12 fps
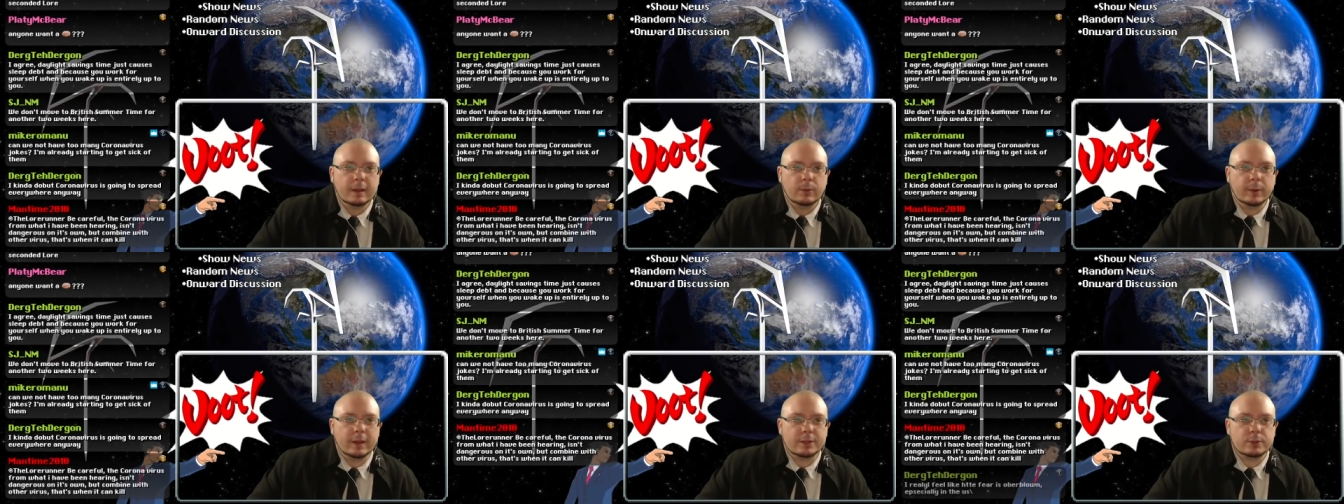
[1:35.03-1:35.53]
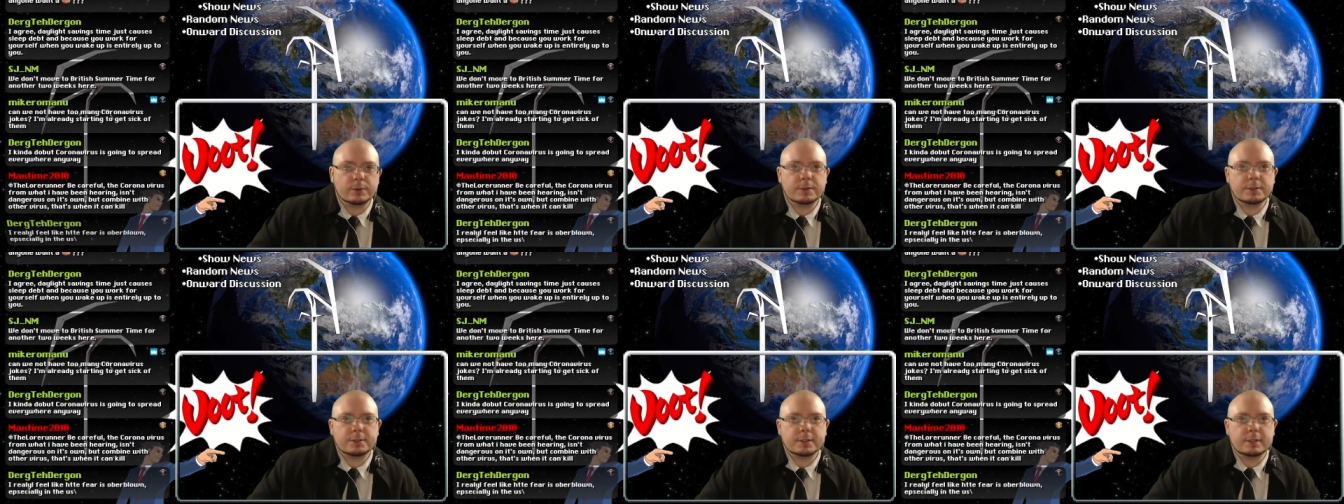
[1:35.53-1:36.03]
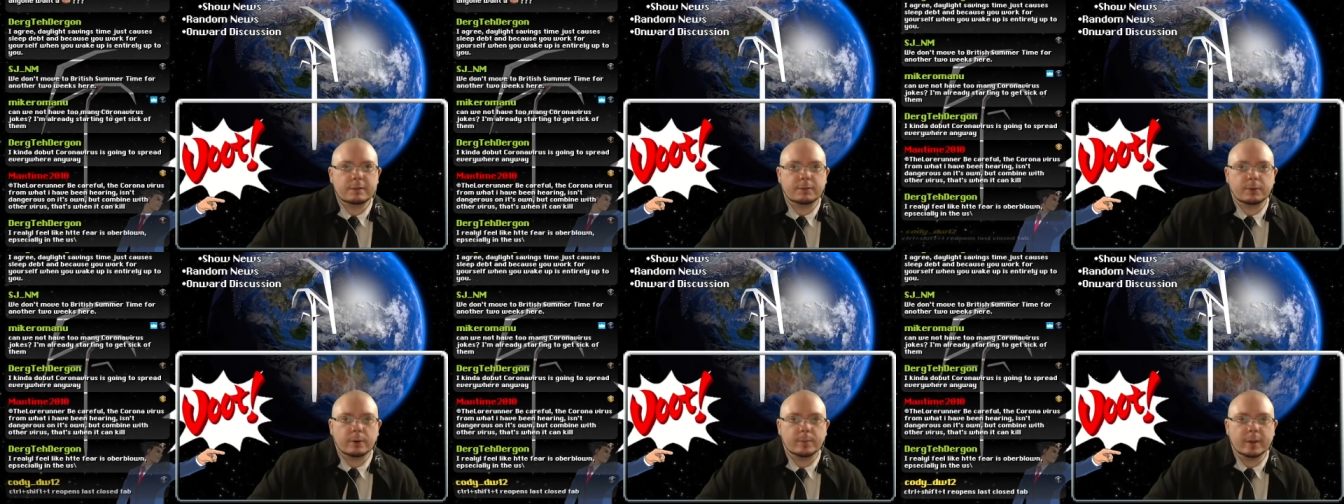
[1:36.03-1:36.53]
We had
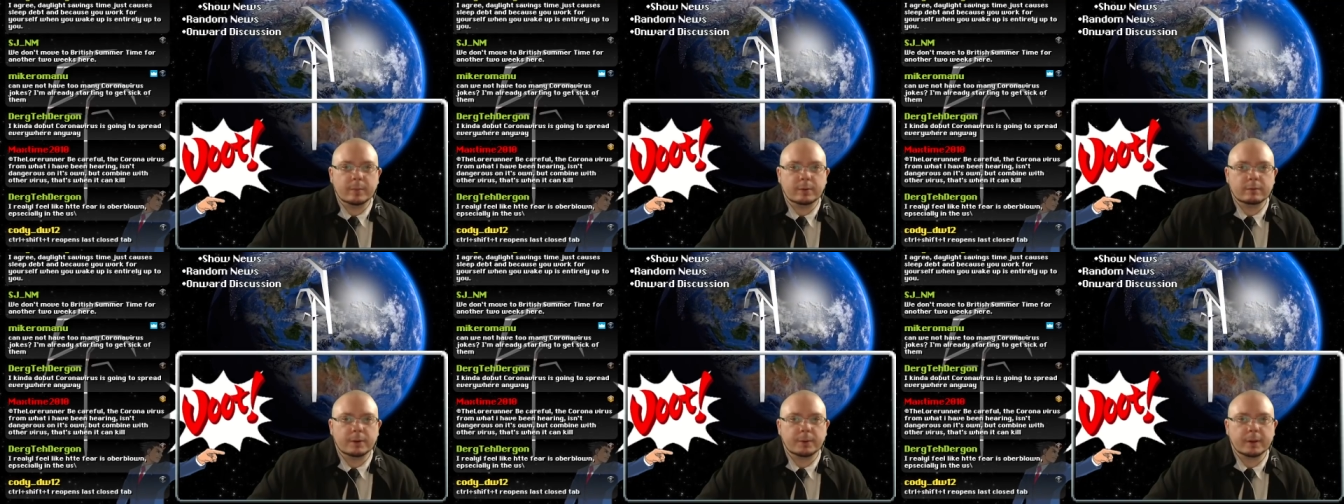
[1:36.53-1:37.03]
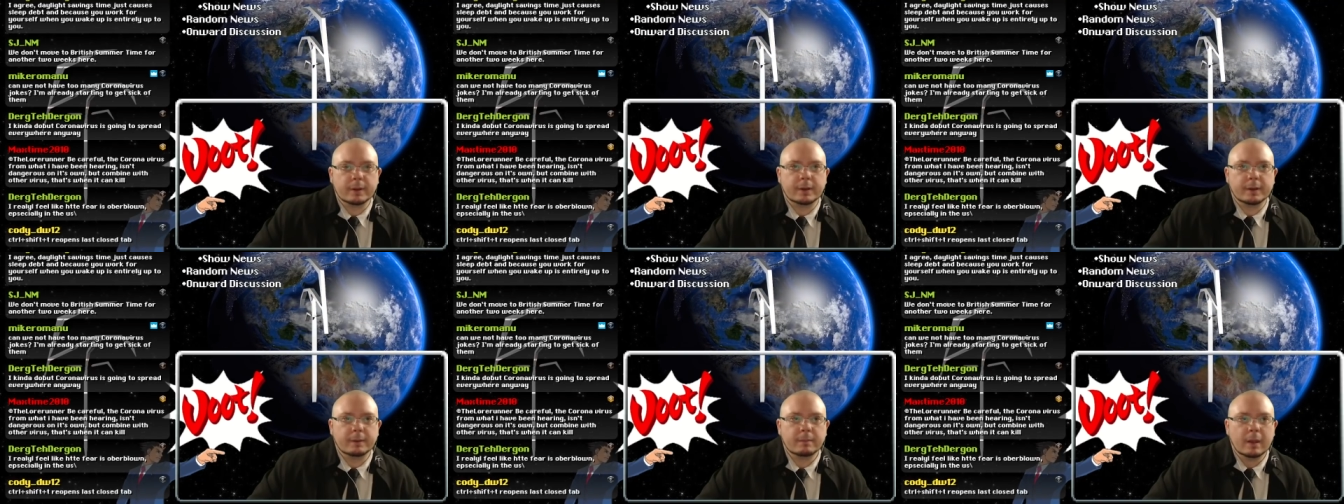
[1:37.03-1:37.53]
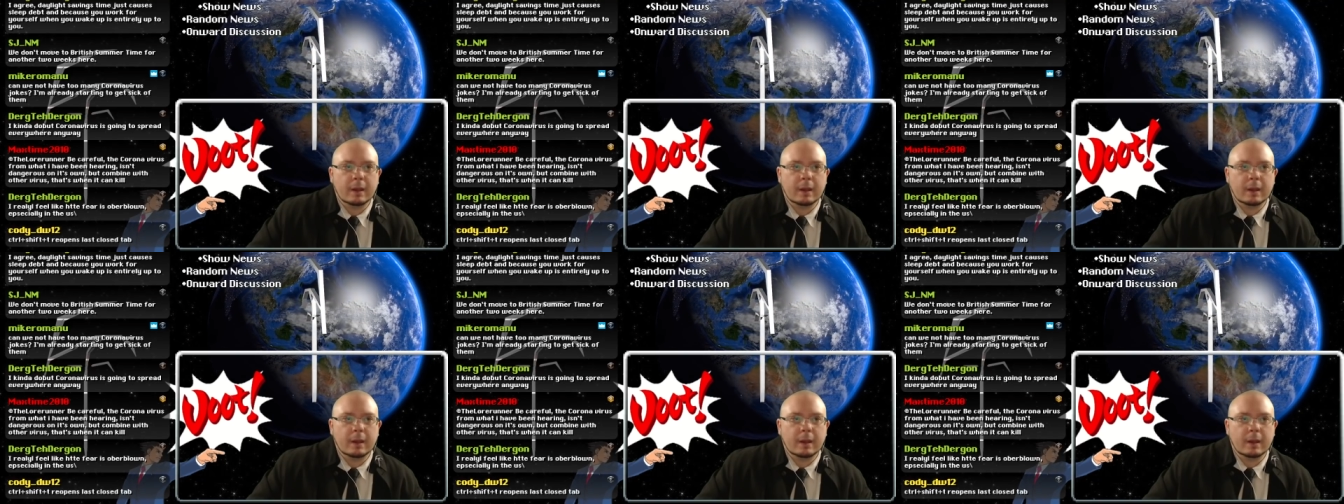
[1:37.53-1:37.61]
264 people voting on it.